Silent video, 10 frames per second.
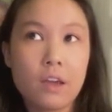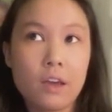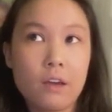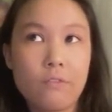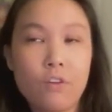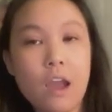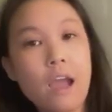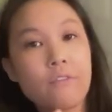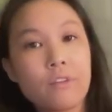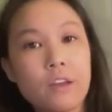uh, for
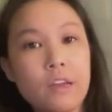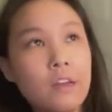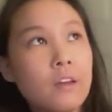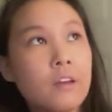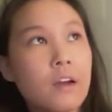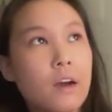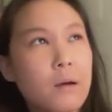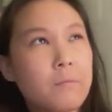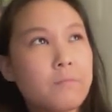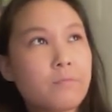every
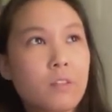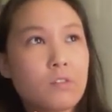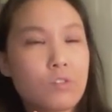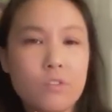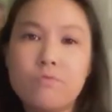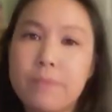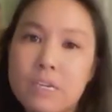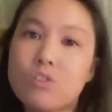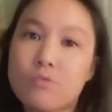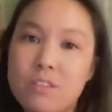um, sort of
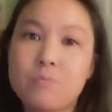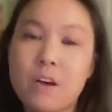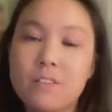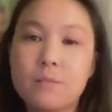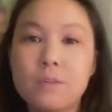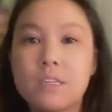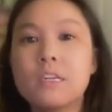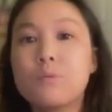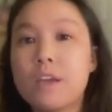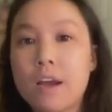major
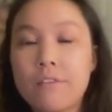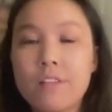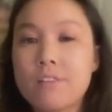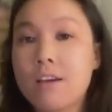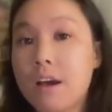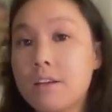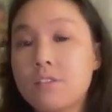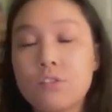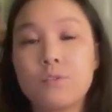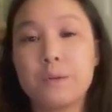responsibility we have that
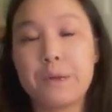ties to